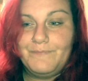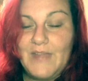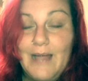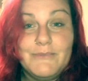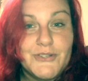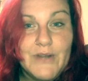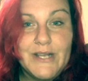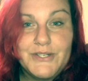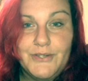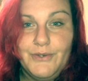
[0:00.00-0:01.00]
I'm a
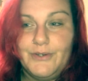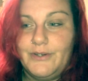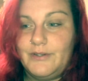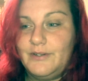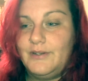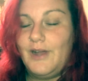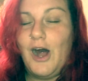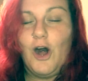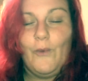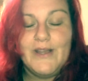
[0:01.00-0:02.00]
straight shooter,
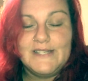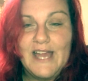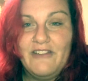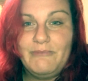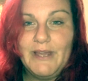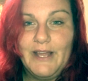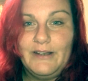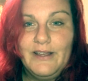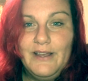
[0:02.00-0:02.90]
always have been.